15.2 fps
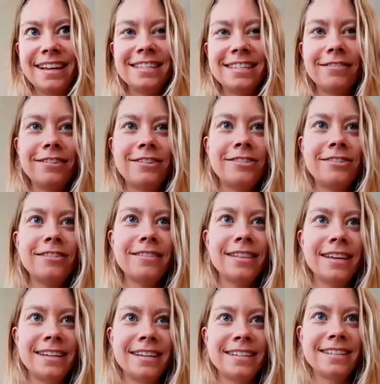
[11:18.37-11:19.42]
So the truth
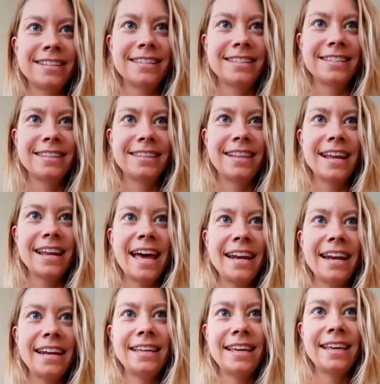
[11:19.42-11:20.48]
is that
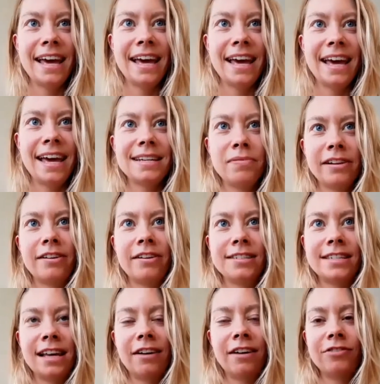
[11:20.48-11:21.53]
Annie can't bring
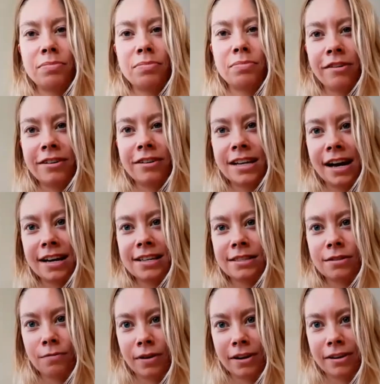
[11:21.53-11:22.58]
herself to prioritize
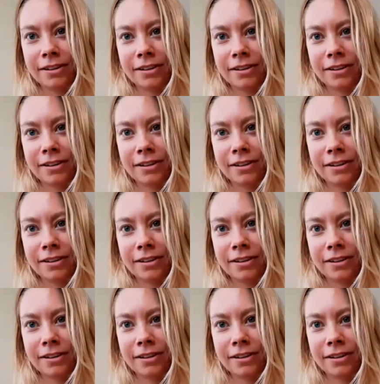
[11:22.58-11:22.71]
the work.